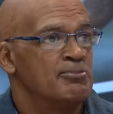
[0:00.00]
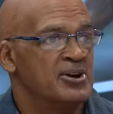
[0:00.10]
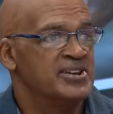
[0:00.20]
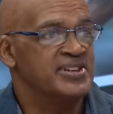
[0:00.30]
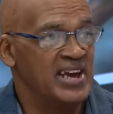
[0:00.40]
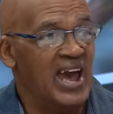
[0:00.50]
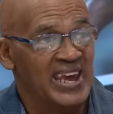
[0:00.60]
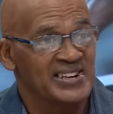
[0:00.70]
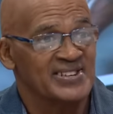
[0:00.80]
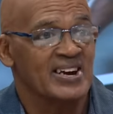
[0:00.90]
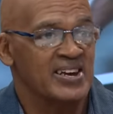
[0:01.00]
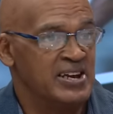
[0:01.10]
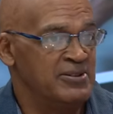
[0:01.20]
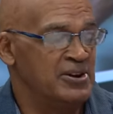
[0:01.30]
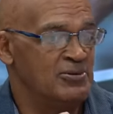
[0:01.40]
But it is, a,
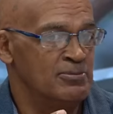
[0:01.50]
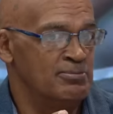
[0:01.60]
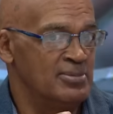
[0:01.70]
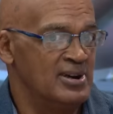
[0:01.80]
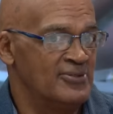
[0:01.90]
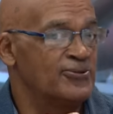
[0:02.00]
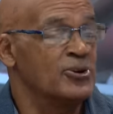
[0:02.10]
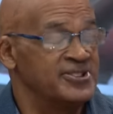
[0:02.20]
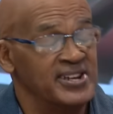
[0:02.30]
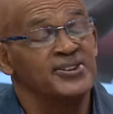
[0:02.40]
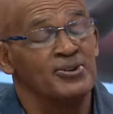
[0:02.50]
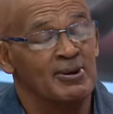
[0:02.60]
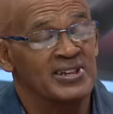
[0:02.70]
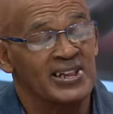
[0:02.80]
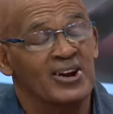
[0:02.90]
you know, forced into,
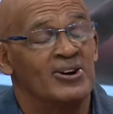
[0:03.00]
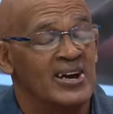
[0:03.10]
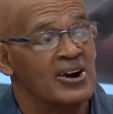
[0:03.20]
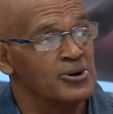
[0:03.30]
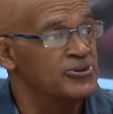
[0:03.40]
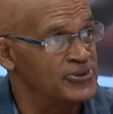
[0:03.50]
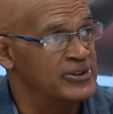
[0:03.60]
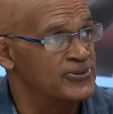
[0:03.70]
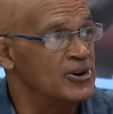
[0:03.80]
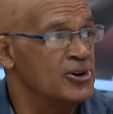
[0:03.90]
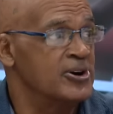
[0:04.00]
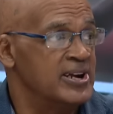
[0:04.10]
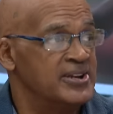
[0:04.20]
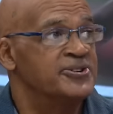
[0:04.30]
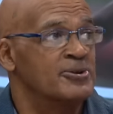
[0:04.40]
but clearly a good fit for her
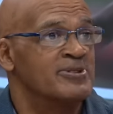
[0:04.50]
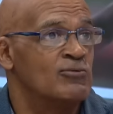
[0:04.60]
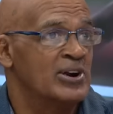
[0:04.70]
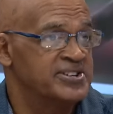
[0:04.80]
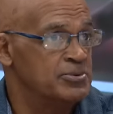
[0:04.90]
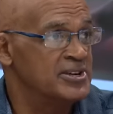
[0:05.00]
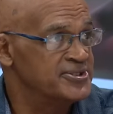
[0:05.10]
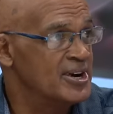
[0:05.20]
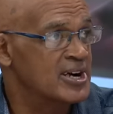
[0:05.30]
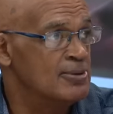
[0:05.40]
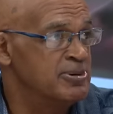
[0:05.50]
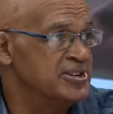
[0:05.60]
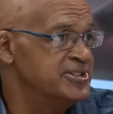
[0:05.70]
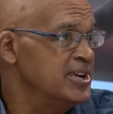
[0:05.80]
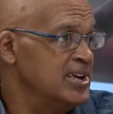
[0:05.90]
in terms of what she wants to
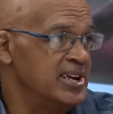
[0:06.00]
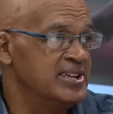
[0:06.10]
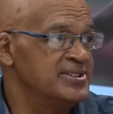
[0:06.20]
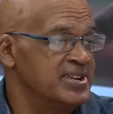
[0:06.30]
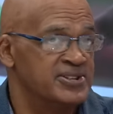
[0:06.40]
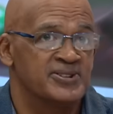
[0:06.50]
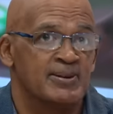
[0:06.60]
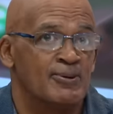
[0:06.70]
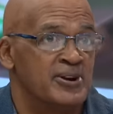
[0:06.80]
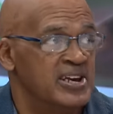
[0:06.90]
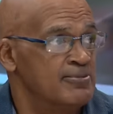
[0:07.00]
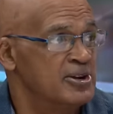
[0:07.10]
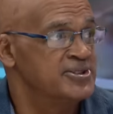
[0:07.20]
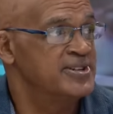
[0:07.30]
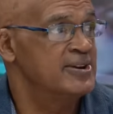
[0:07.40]
accomplish in just about eight
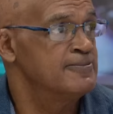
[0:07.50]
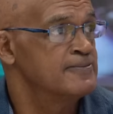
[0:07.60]
months' time.